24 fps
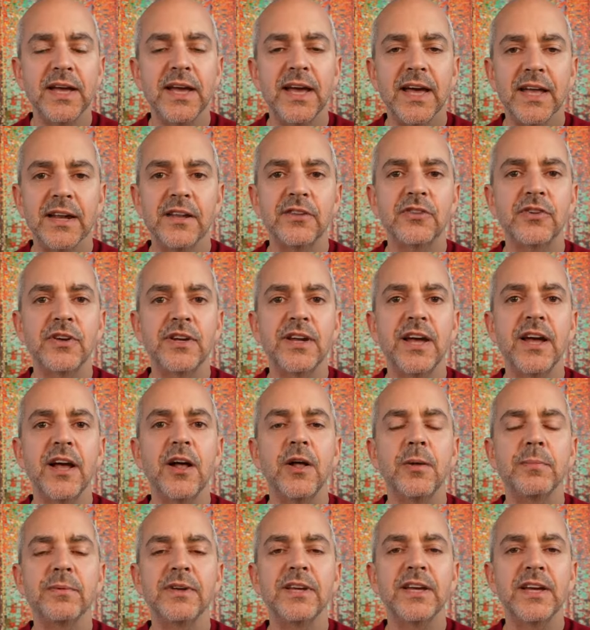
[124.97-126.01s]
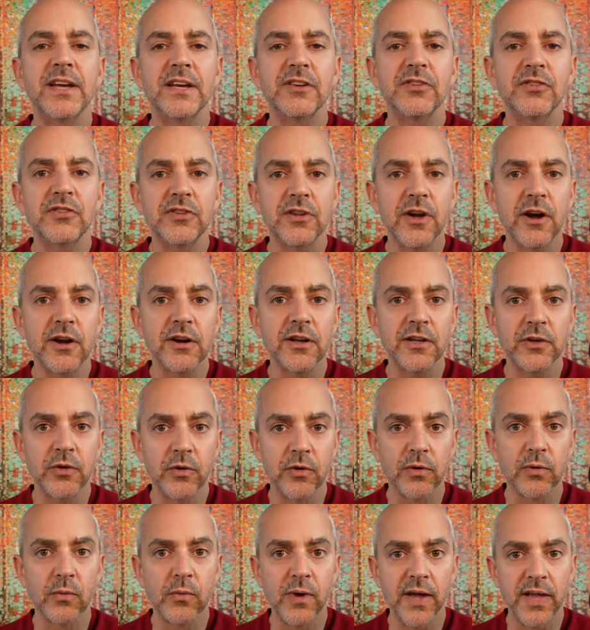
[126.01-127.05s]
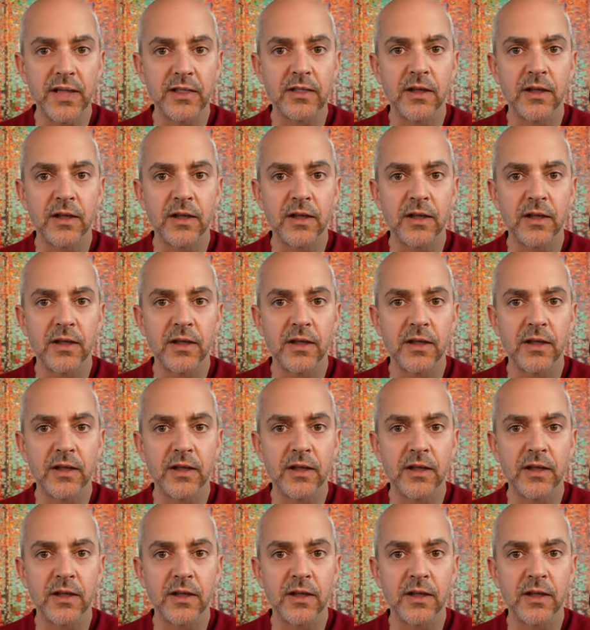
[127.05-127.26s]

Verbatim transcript: and it's going to help kickstart your weight